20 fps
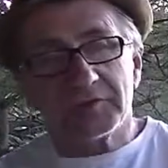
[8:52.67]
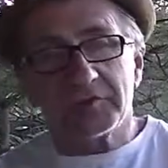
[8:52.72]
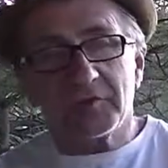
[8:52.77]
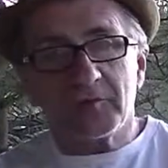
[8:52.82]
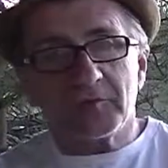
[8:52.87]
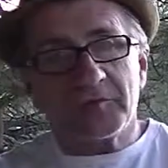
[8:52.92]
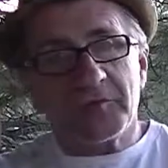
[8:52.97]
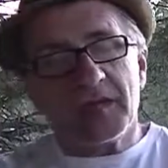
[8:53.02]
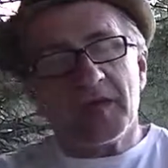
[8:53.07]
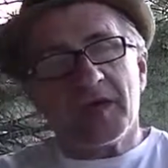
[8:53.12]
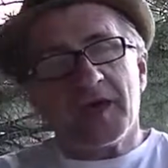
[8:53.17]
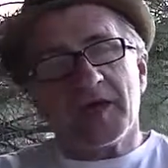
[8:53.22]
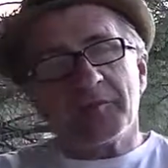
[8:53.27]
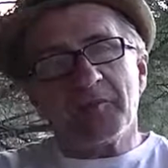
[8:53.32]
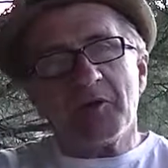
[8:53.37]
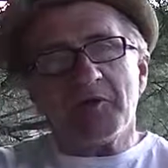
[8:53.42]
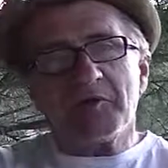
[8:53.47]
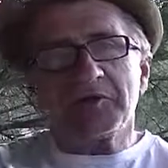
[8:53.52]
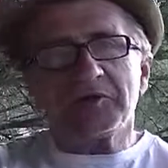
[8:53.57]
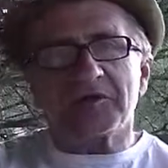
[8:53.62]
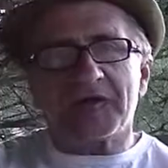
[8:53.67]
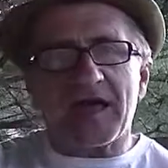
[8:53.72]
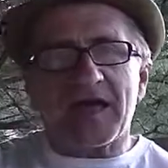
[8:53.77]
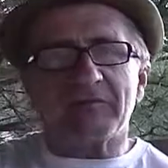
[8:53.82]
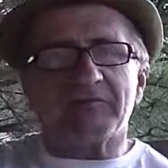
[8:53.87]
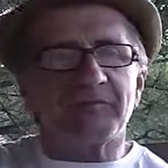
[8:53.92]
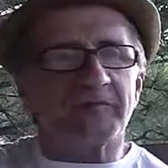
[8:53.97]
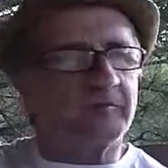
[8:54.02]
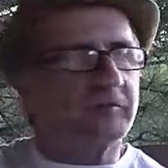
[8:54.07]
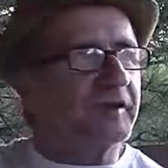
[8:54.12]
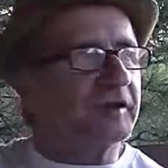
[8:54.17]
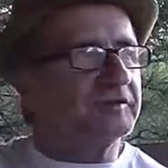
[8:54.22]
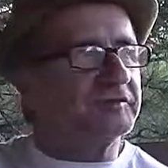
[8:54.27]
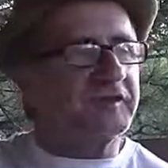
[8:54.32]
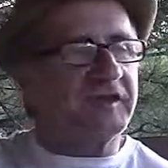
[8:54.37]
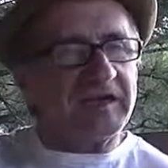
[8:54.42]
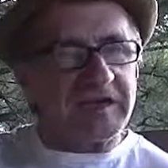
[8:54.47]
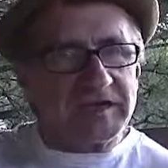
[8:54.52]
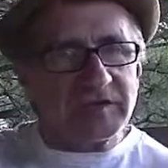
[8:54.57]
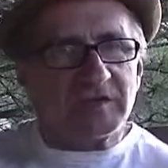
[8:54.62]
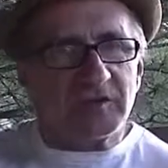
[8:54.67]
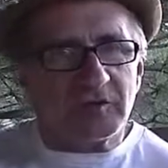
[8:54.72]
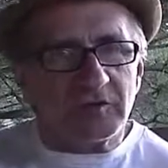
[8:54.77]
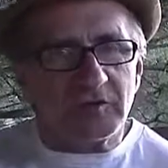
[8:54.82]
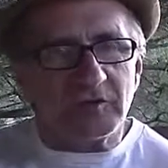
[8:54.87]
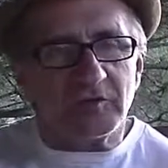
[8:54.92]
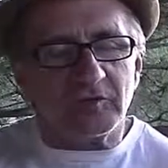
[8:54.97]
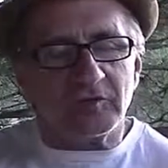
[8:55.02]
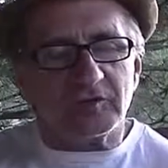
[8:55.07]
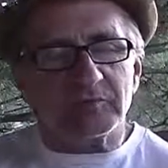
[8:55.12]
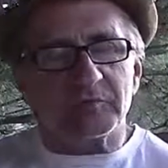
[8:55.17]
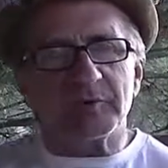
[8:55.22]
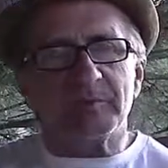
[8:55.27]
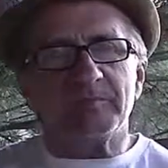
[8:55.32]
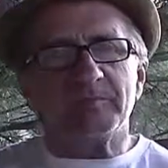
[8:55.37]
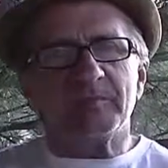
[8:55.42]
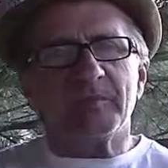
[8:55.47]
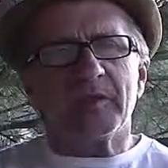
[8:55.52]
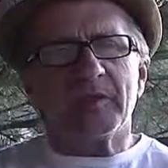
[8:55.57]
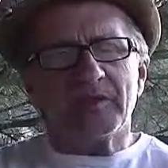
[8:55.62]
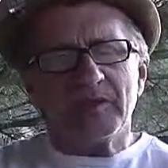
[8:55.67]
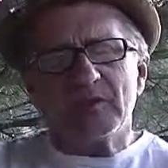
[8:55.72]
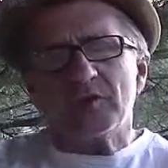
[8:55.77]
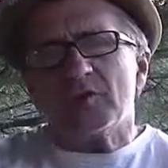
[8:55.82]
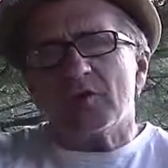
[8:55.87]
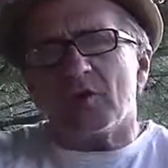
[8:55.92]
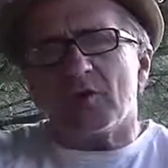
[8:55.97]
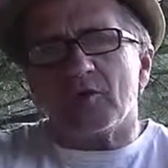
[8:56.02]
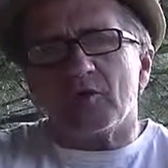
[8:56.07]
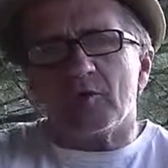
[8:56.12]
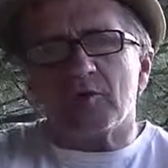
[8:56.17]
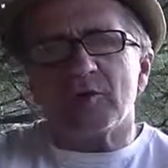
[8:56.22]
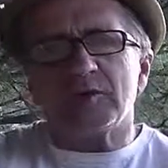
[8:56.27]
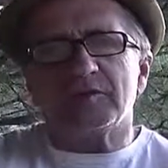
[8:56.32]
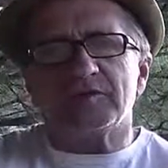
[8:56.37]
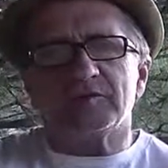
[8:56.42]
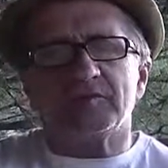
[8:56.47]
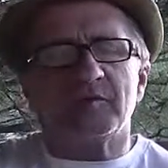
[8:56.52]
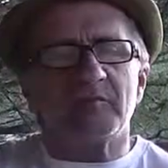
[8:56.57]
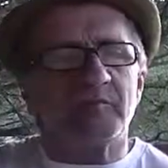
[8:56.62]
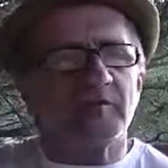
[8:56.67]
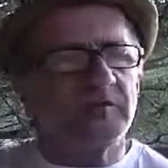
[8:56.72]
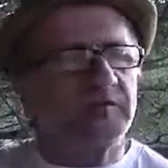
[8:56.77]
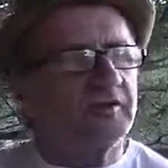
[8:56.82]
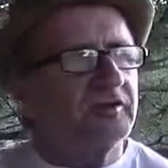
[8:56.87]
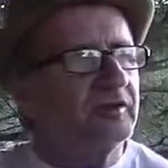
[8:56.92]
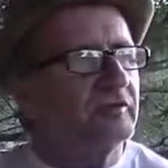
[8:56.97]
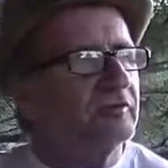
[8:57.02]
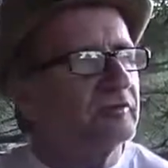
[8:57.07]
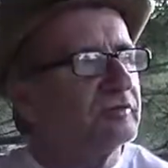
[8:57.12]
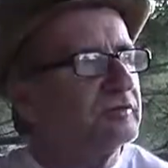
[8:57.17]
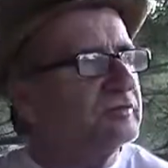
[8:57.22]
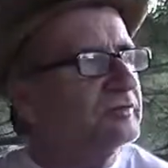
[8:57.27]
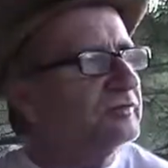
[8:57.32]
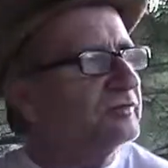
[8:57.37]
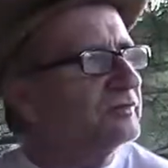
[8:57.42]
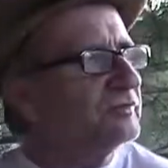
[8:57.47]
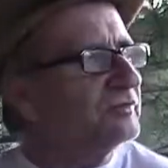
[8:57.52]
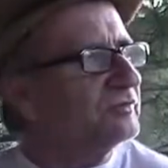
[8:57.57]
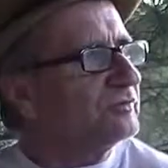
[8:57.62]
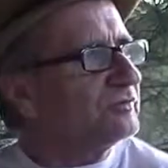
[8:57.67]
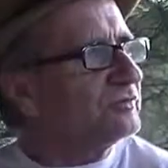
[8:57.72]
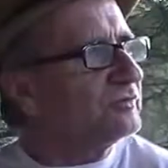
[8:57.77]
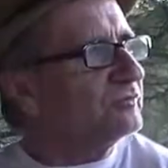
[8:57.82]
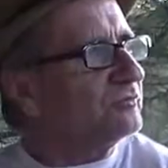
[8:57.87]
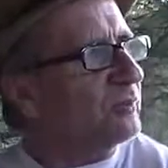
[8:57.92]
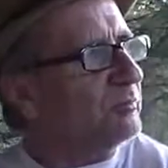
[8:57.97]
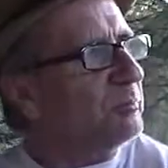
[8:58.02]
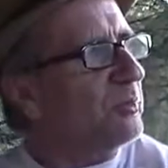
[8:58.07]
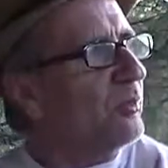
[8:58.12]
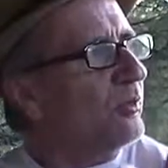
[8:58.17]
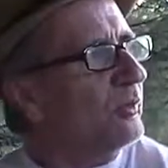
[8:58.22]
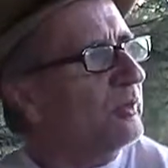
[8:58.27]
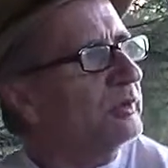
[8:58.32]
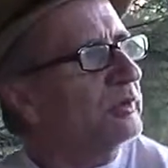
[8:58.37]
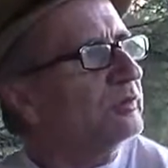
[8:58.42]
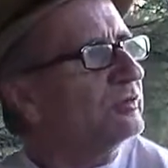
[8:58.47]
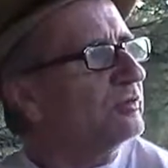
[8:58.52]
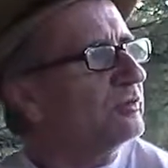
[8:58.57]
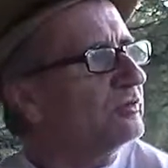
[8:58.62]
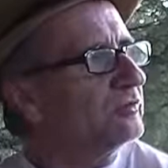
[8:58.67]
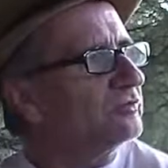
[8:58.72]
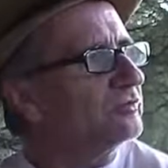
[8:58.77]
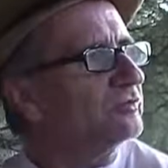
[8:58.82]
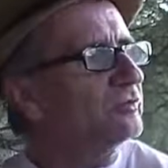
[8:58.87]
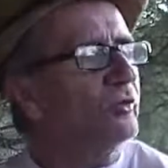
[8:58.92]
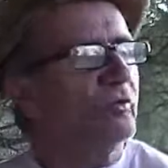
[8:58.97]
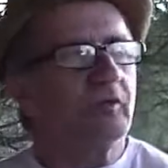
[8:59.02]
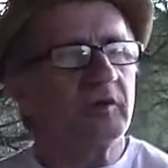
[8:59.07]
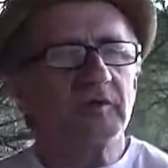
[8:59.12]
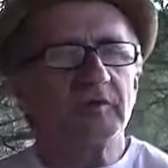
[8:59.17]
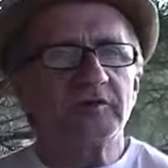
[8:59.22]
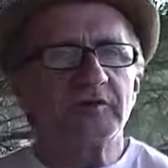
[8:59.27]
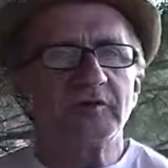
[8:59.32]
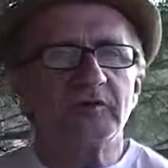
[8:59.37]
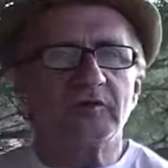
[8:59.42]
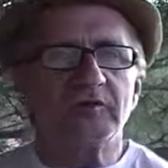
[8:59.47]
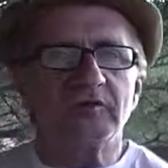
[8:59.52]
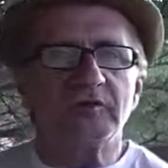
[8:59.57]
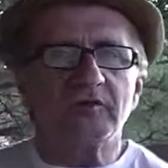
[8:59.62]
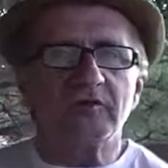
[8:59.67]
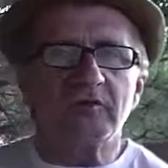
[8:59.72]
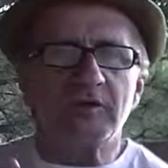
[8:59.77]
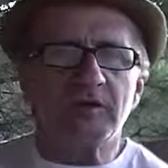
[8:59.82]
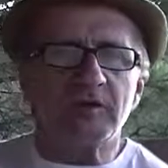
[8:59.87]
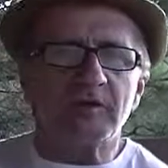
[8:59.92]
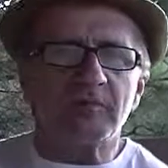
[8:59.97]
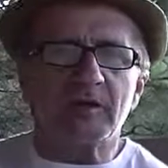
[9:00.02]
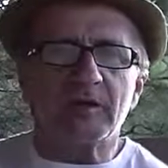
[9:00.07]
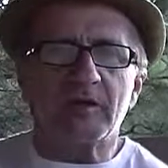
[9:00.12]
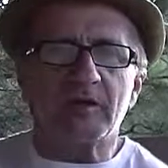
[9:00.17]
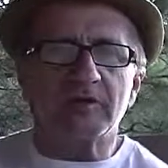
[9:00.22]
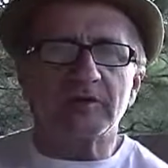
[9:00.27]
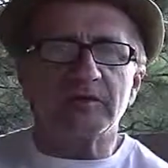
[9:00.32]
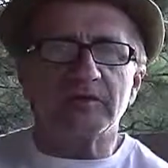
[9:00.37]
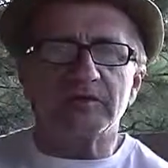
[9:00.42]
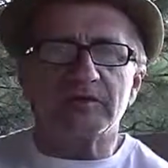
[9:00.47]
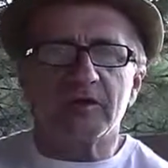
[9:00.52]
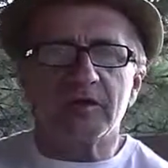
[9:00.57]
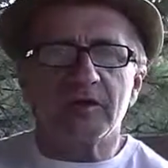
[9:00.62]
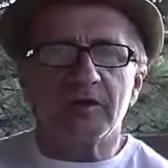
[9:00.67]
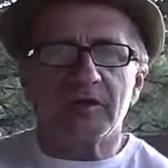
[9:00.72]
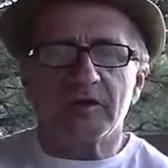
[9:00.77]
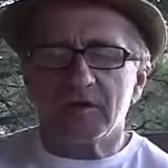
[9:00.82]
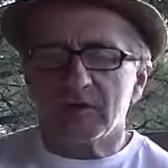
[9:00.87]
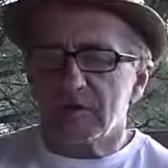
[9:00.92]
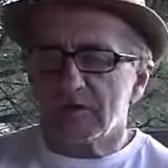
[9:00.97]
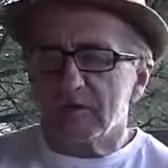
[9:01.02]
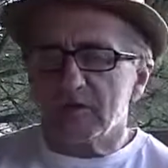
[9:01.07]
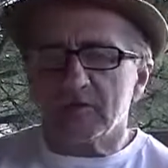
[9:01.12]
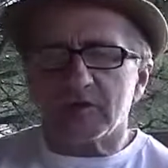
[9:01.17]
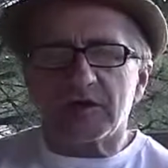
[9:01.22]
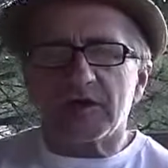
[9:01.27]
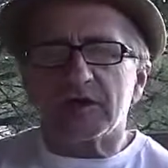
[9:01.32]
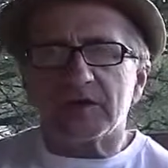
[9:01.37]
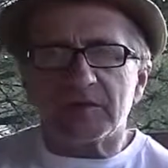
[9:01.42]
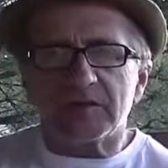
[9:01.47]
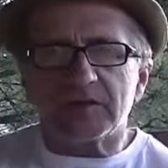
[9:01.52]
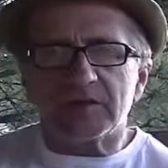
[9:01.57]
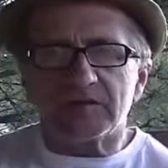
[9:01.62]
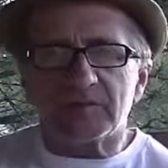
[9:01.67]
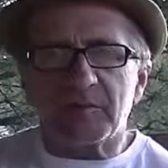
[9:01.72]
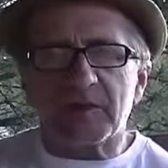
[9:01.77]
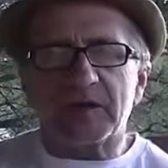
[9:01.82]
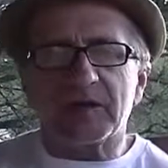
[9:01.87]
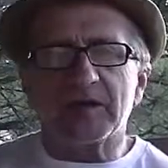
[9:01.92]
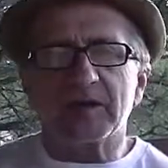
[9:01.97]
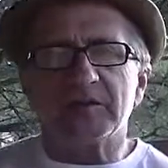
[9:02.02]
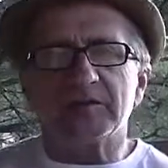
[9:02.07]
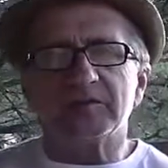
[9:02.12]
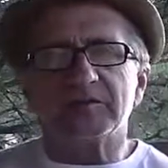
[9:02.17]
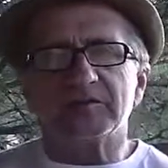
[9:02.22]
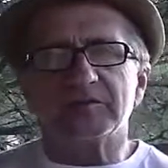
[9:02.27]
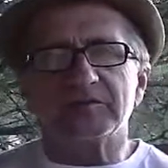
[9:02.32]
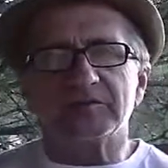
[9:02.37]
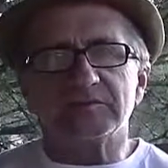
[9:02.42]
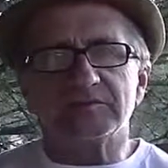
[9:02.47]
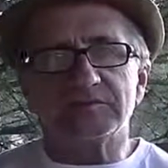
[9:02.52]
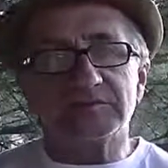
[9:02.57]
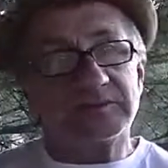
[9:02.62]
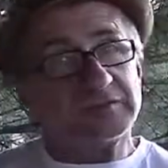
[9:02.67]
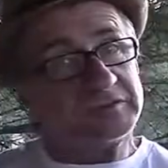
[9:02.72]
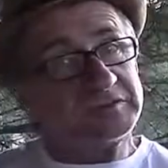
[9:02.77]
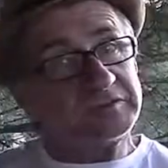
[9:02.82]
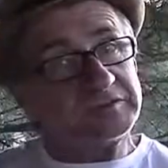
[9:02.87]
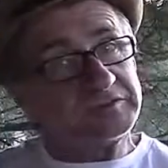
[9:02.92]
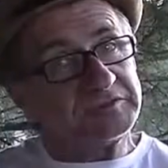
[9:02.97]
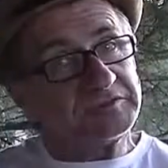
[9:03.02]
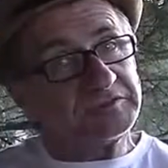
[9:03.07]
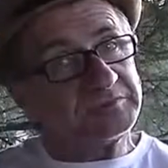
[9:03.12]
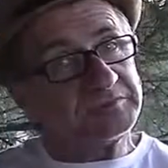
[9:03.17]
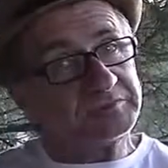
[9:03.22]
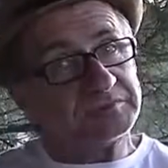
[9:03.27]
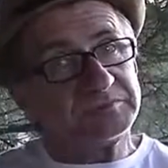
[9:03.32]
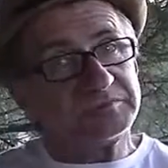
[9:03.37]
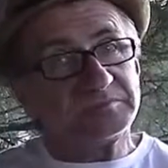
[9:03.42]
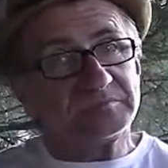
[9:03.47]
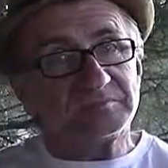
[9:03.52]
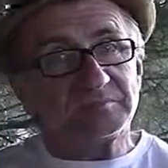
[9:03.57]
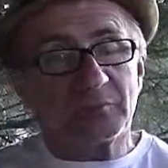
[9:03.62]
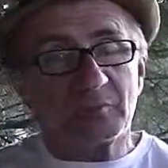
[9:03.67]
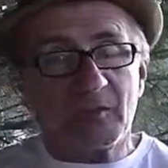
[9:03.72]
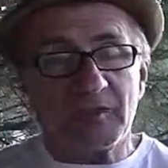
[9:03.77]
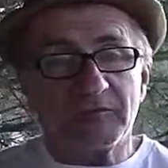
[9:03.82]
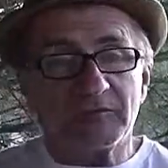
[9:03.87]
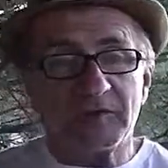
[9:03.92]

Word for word: so I'm always laughing when I say in the news but you know when someone you know is reporting the stories you know you hear about all these you know, killings by guns, and you know, it's quite